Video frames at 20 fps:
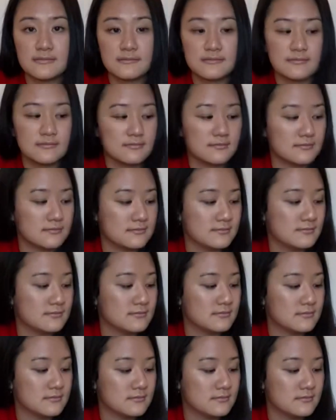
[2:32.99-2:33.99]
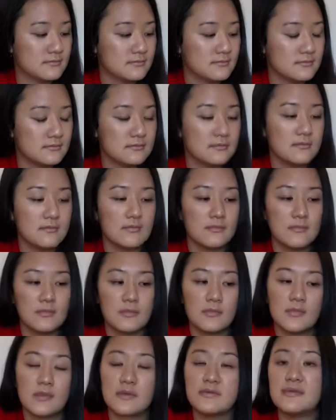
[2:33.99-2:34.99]

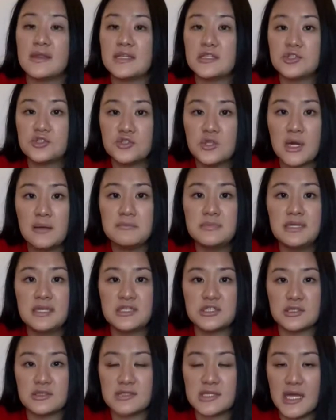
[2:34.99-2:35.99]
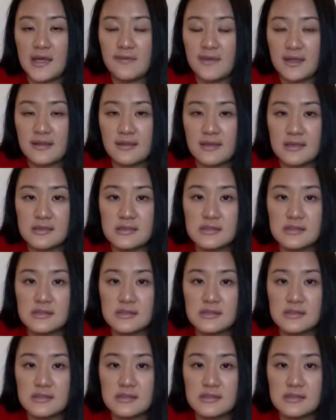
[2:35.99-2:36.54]
And then strummed, it should sound like this.